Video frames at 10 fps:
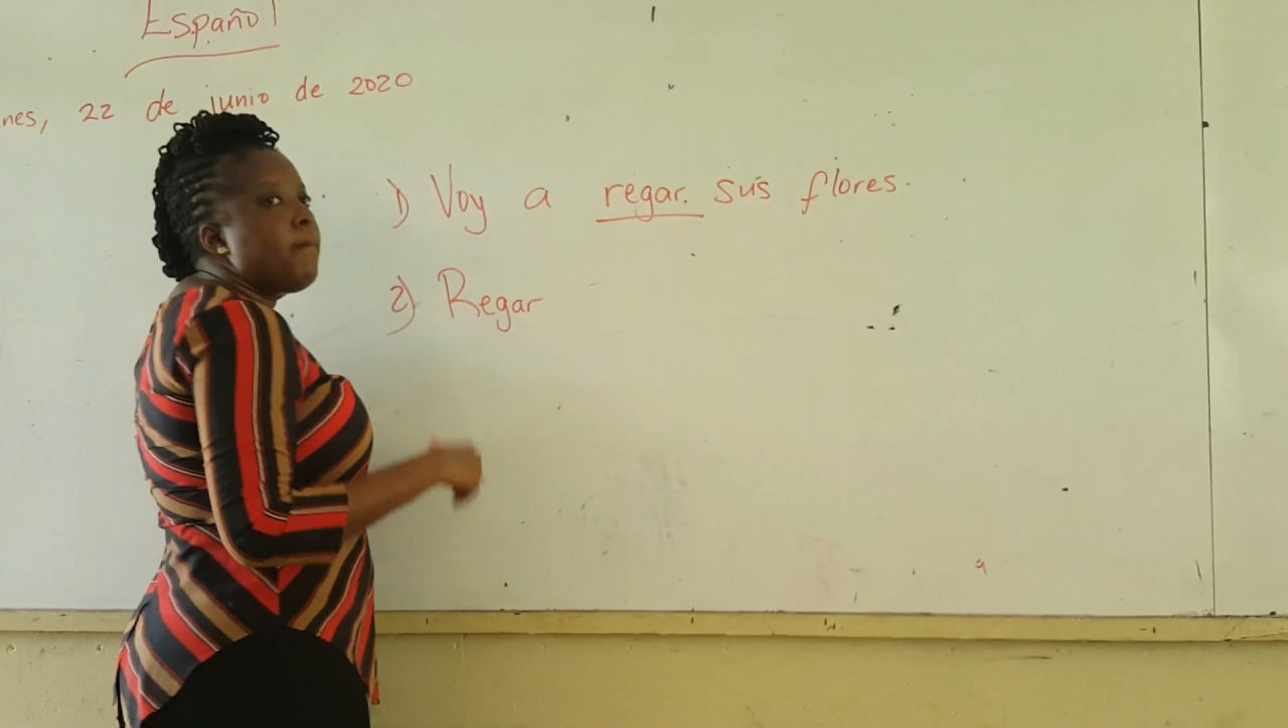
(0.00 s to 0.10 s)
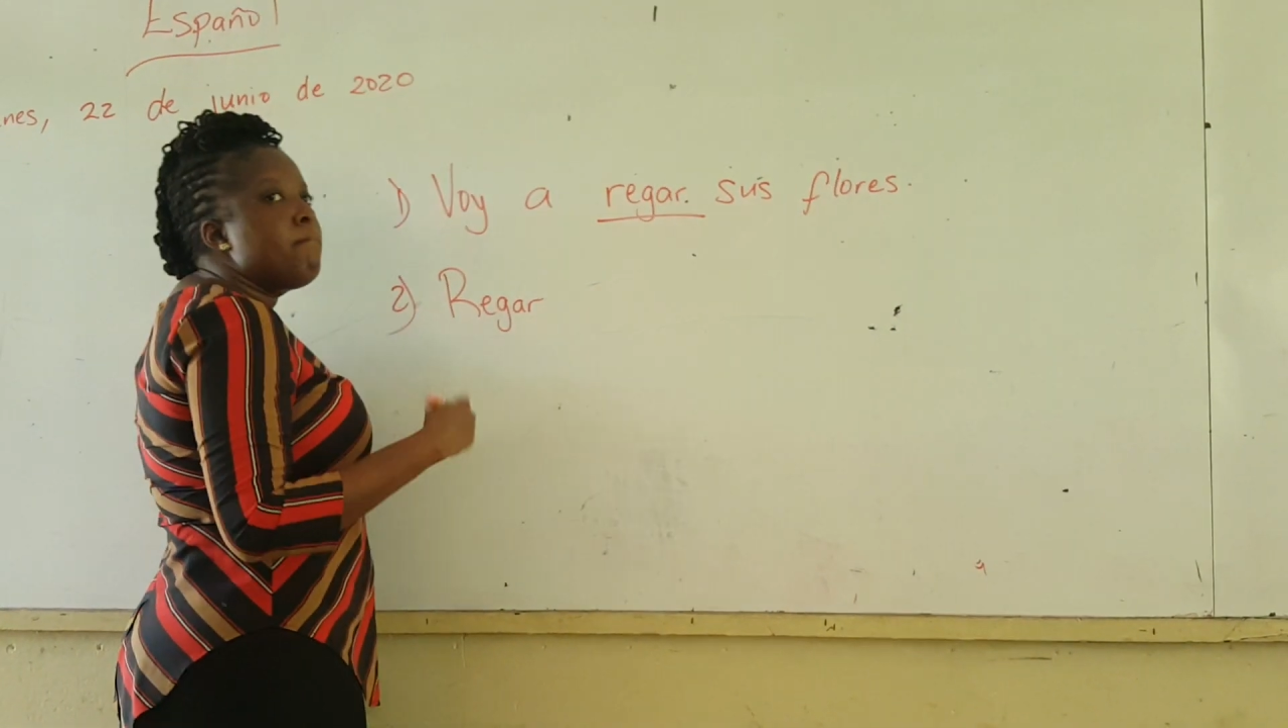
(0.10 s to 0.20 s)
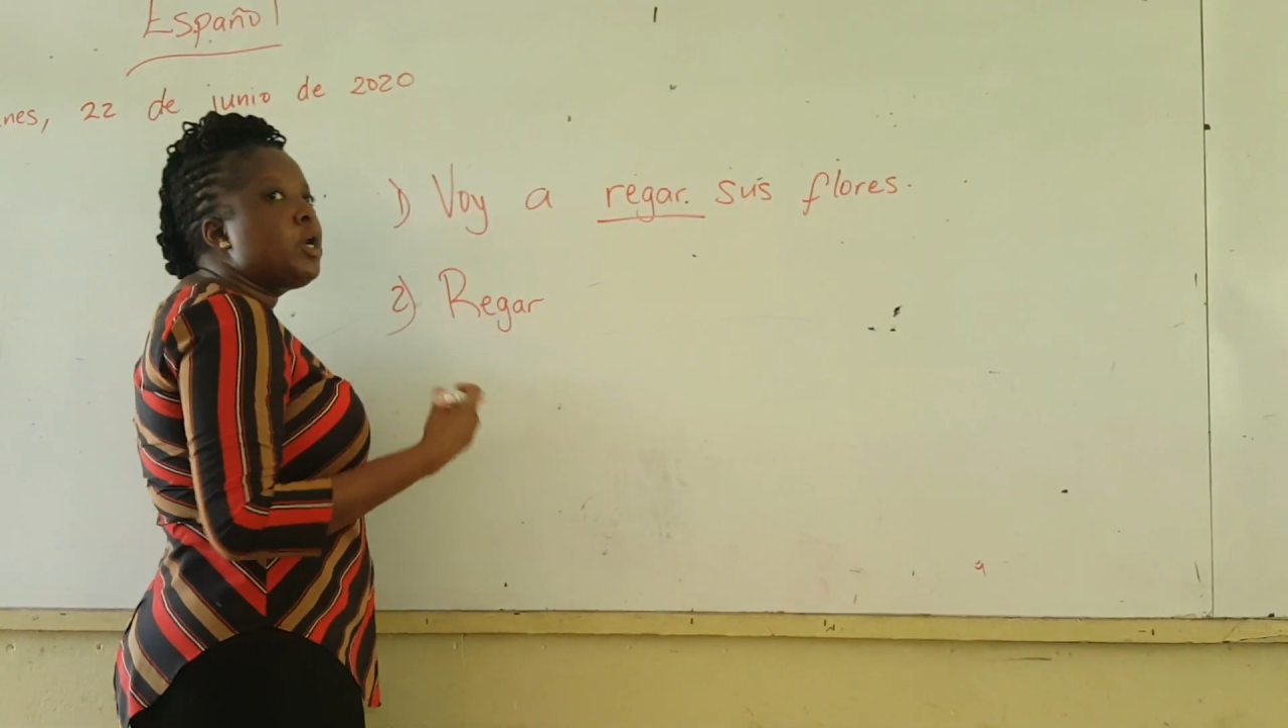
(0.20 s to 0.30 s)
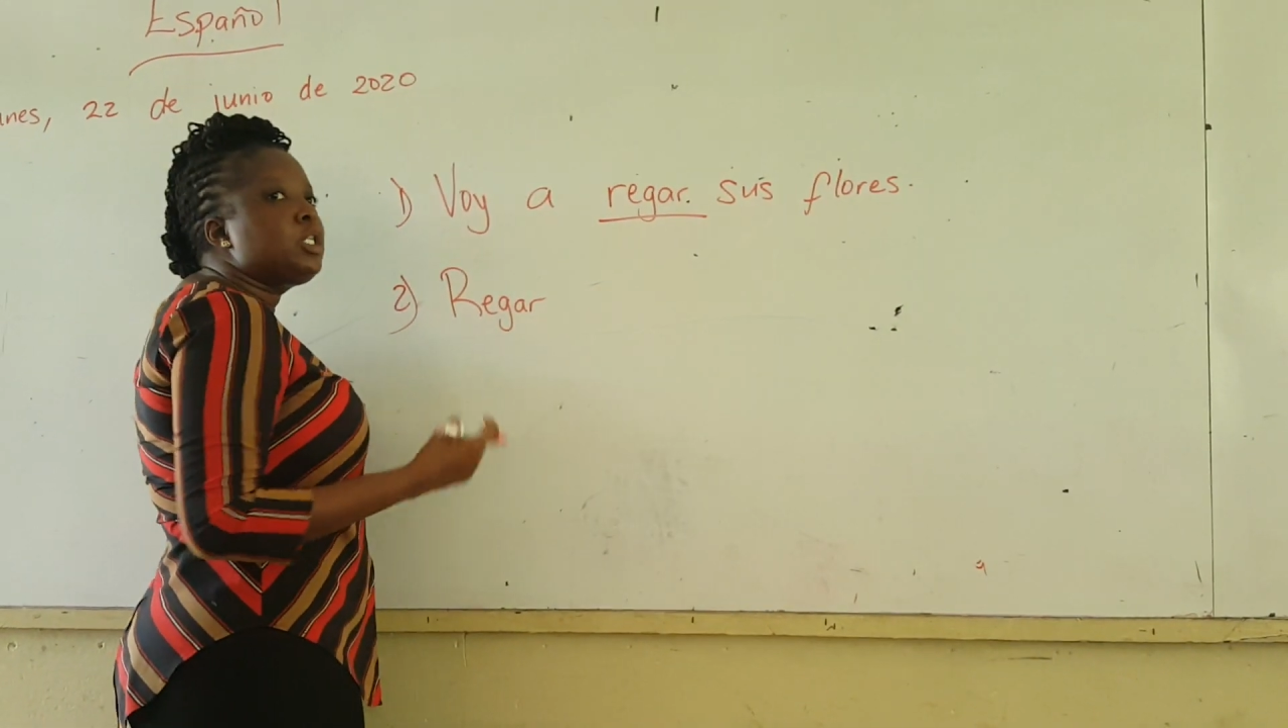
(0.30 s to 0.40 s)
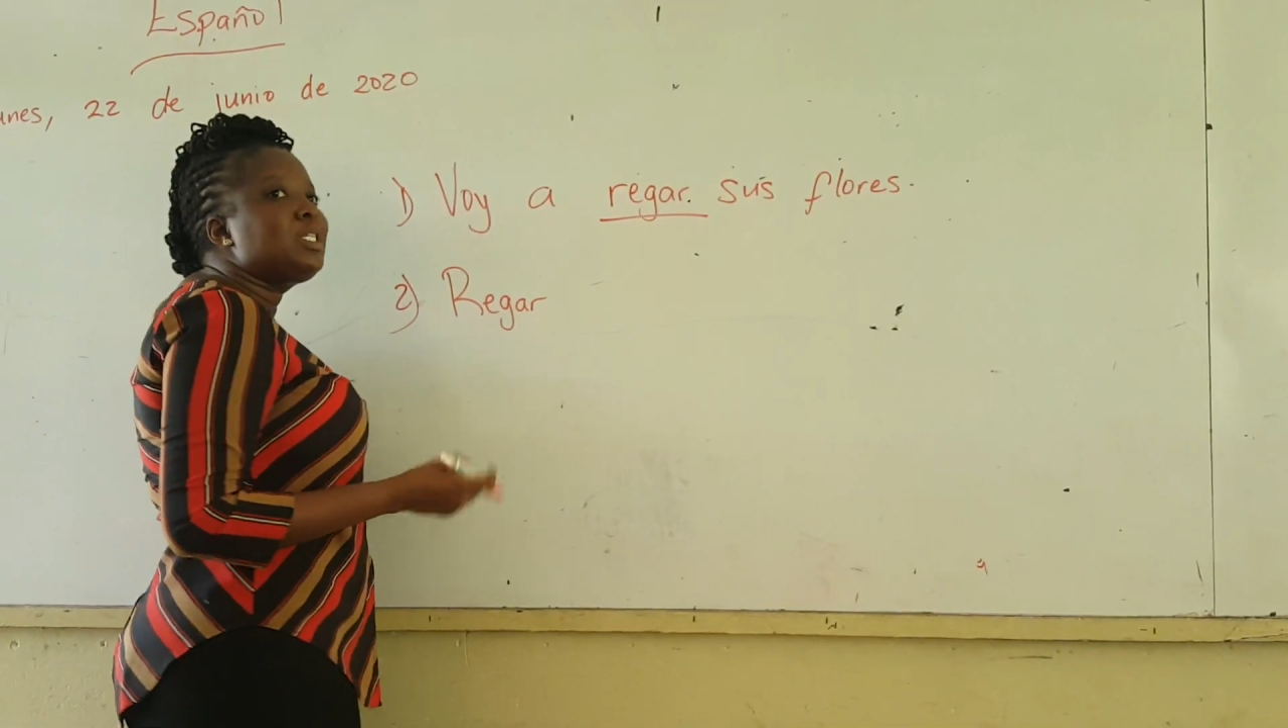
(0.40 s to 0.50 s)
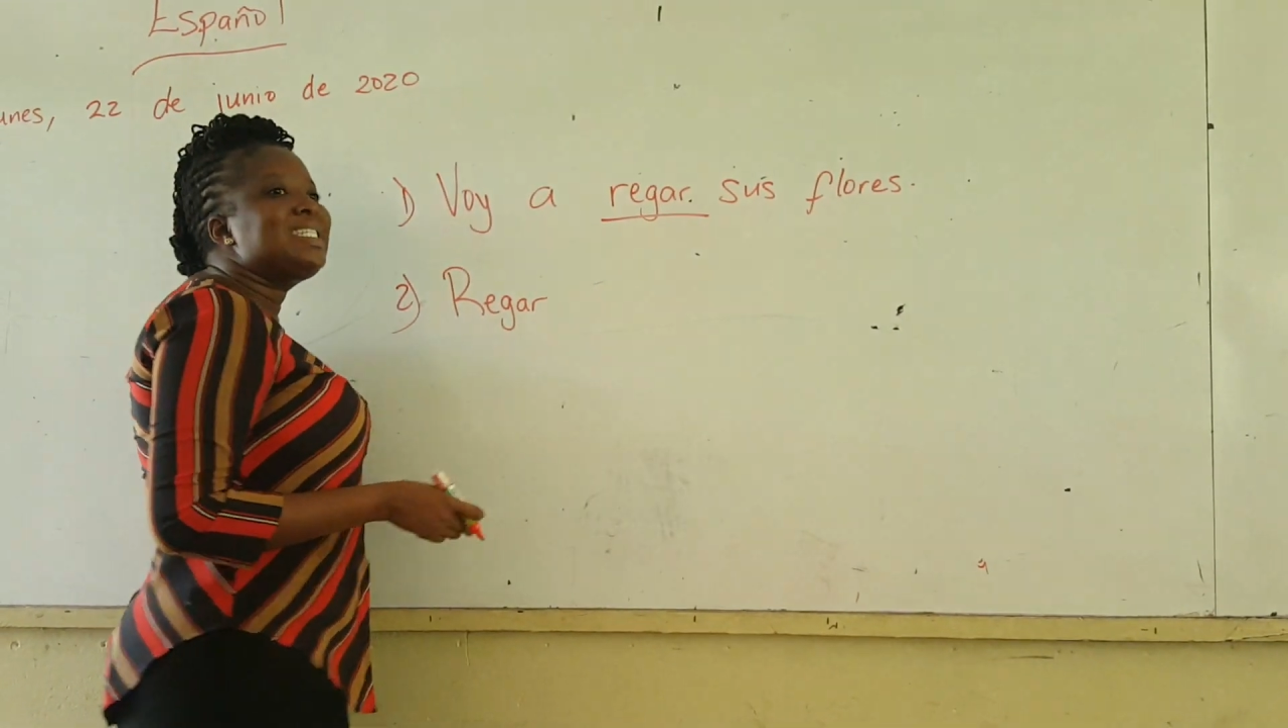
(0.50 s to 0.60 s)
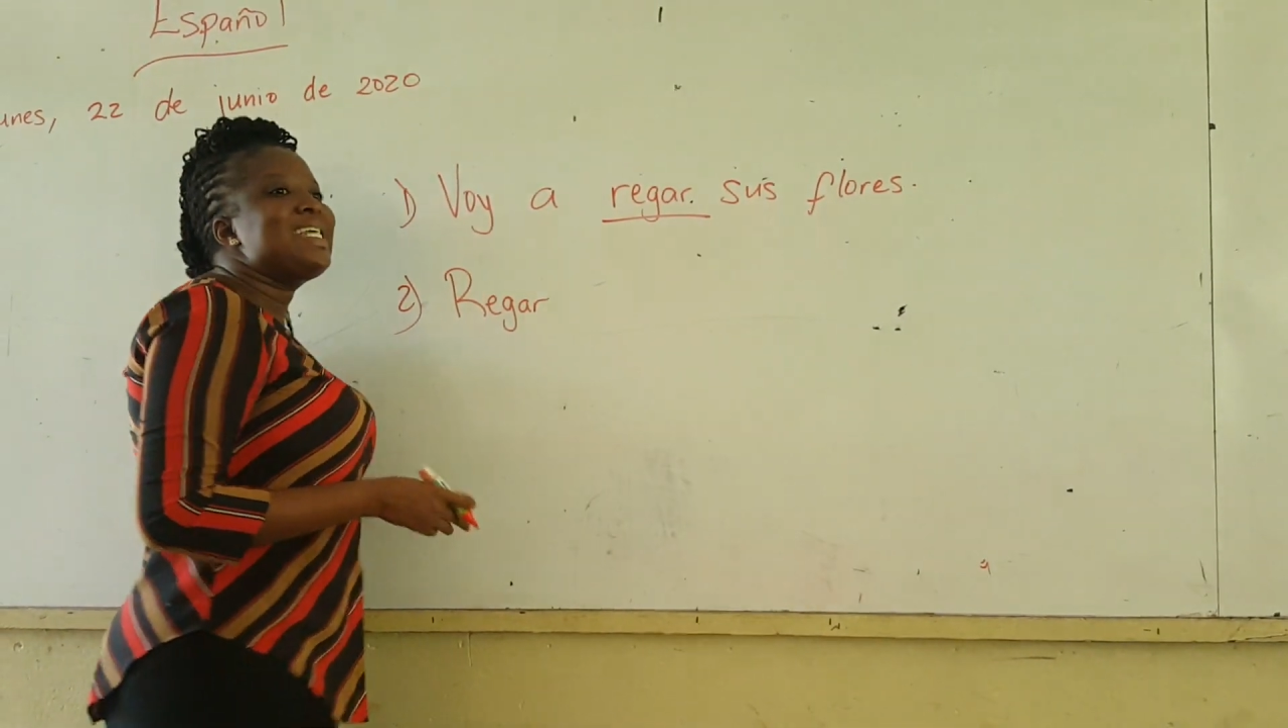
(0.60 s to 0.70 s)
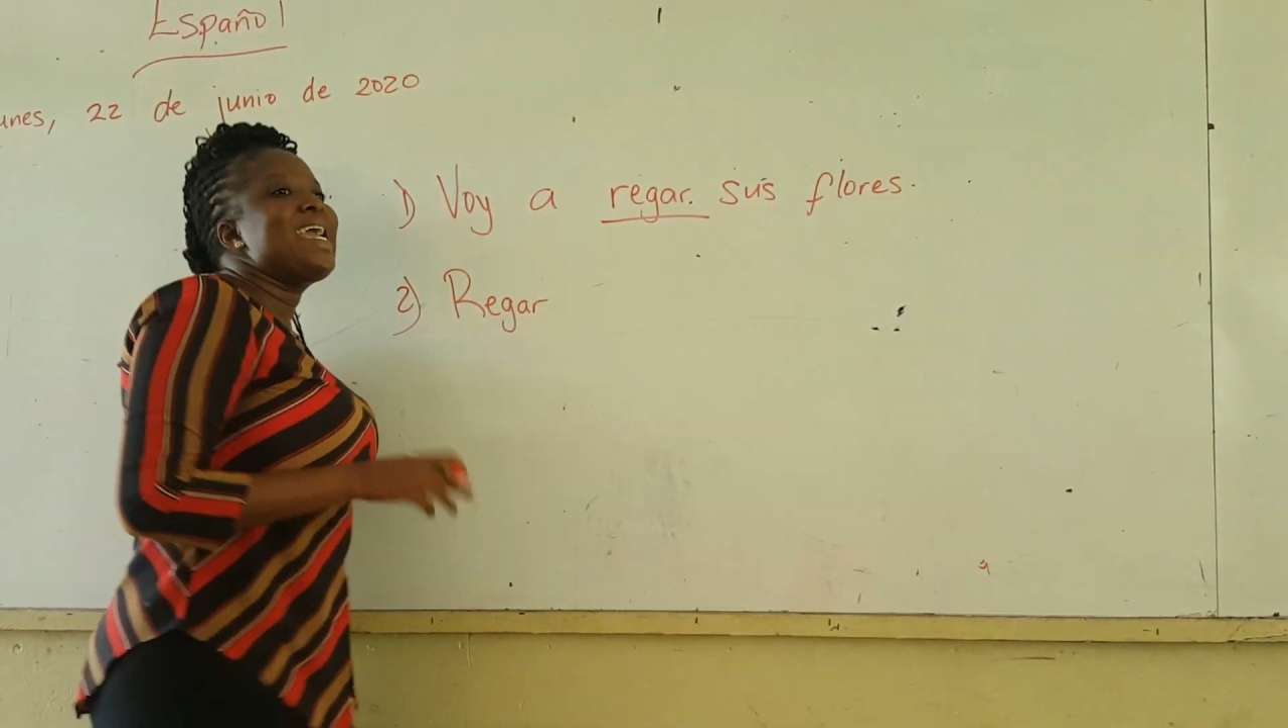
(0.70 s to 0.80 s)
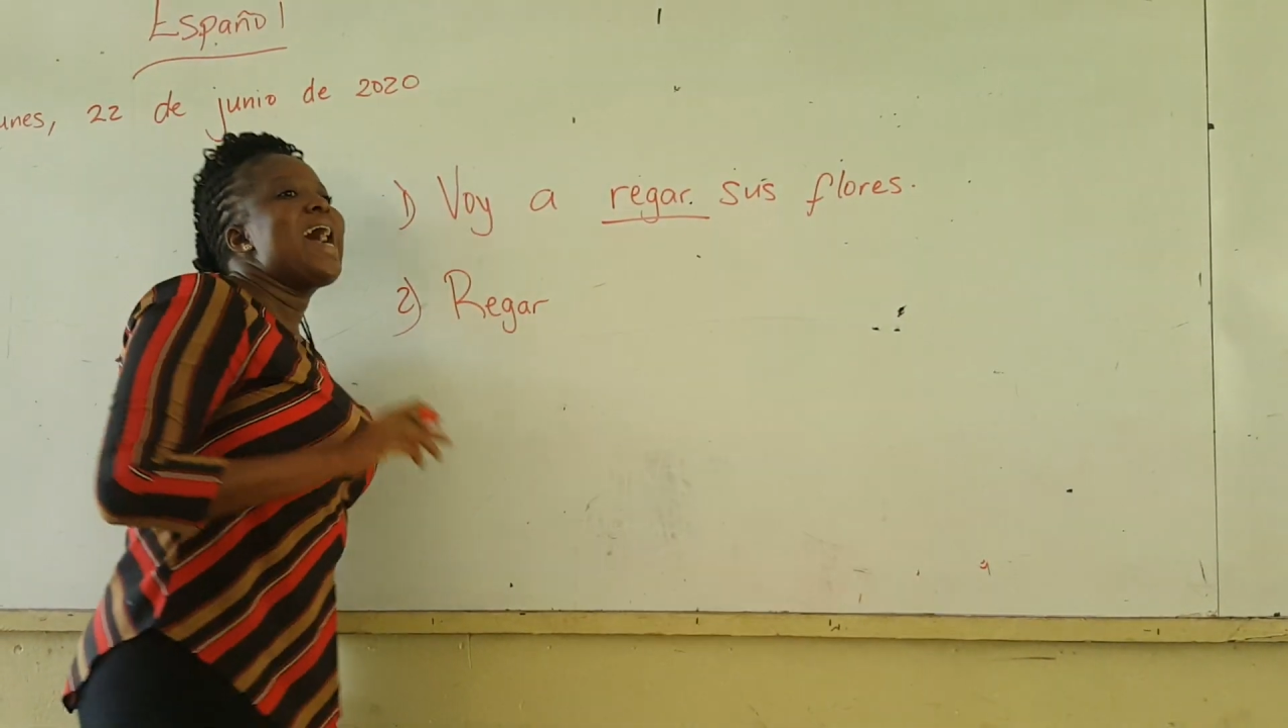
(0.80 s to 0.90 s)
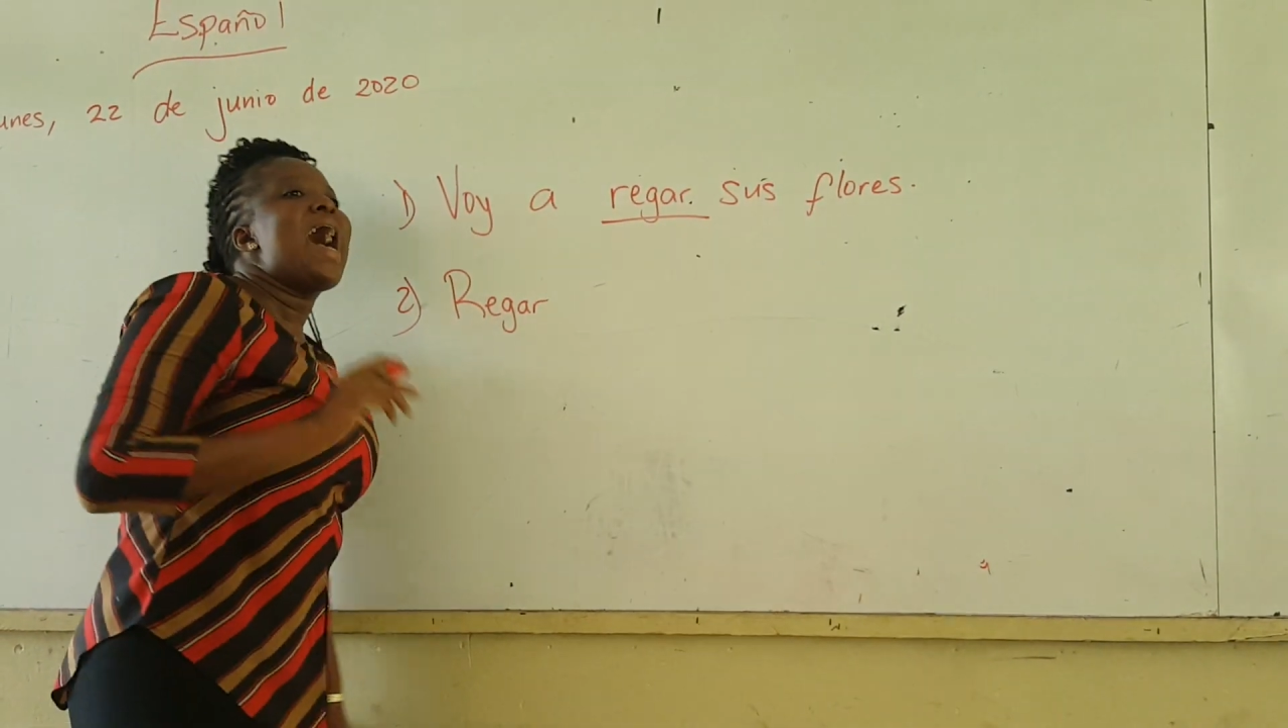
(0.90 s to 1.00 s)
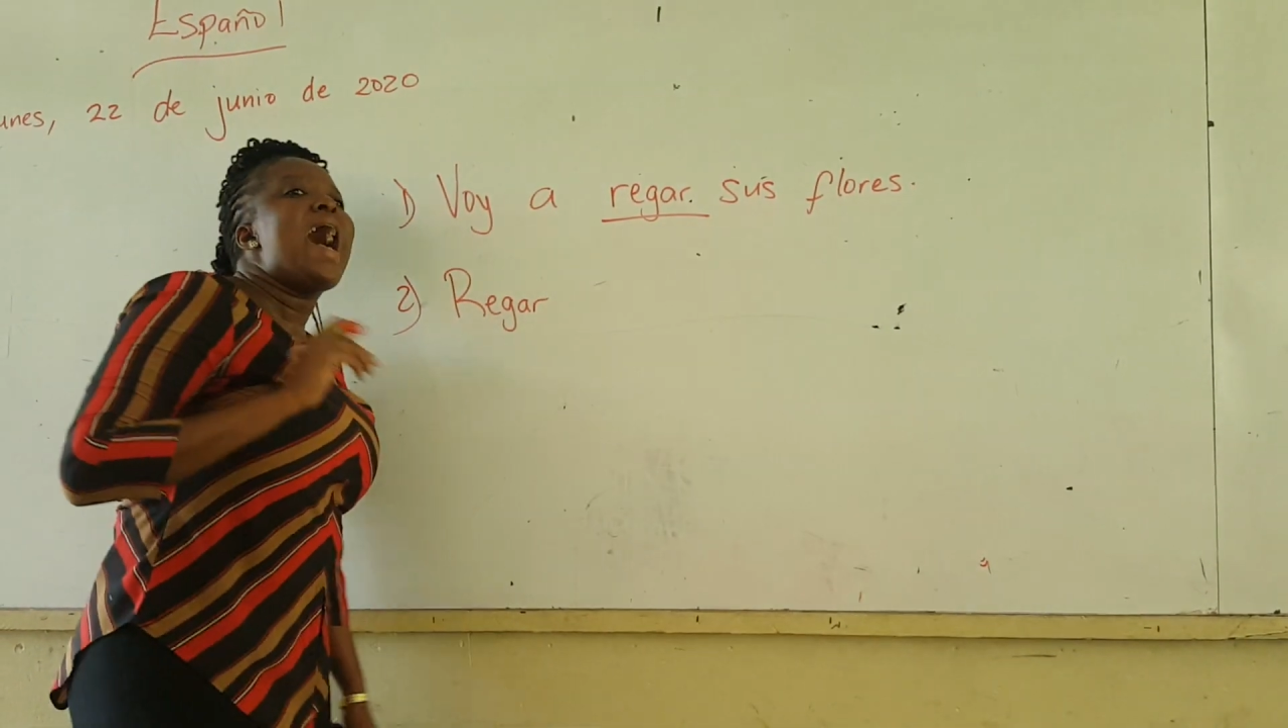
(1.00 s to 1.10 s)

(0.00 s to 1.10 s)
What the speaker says: But to say